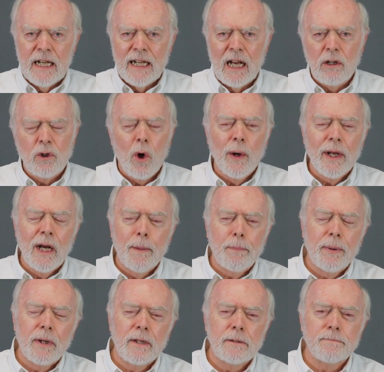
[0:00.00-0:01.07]
Now, growing
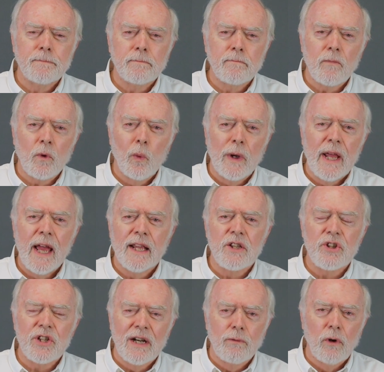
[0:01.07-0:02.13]
up, we
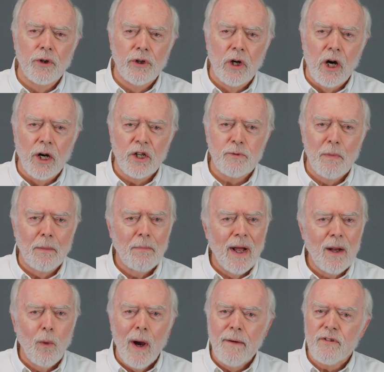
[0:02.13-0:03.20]
had several dogs, but
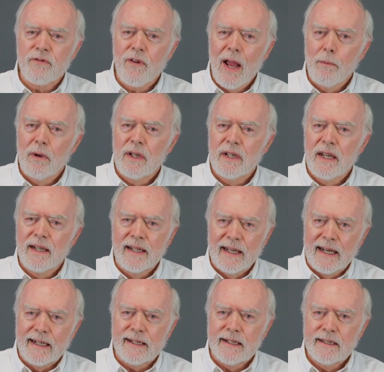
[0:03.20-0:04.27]
my wife's family did
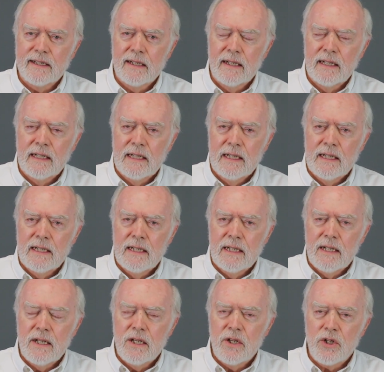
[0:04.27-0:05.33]
not.
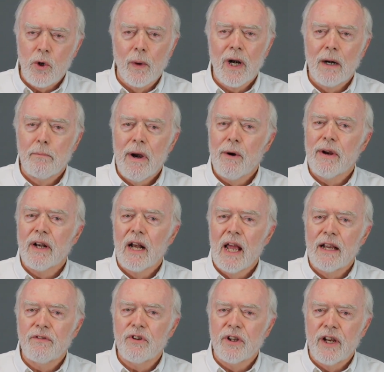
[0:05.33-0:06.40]
So in our married
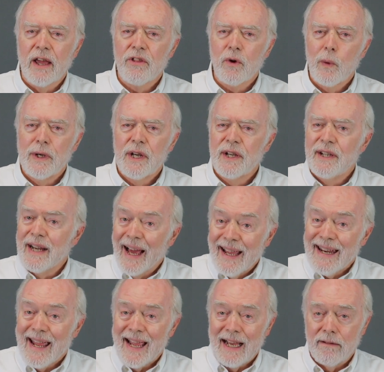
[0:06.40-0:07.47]
life together, we did
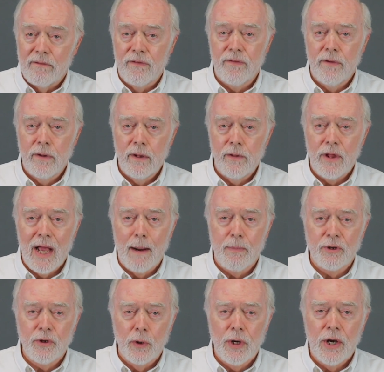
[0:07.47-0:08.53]
not have the
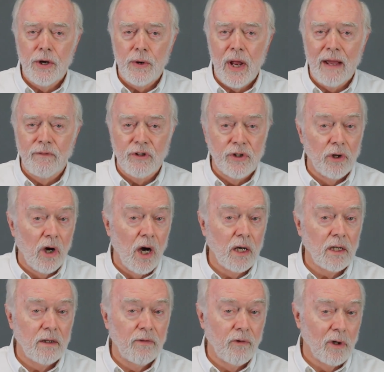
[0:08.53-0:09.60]
opportunity to have a
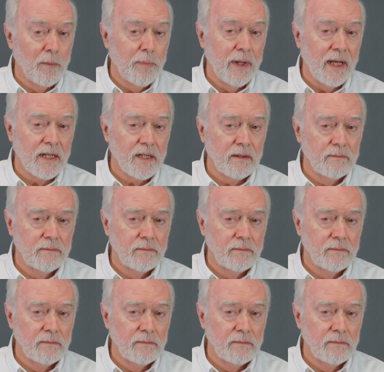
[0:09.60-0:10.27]
dog for a pet.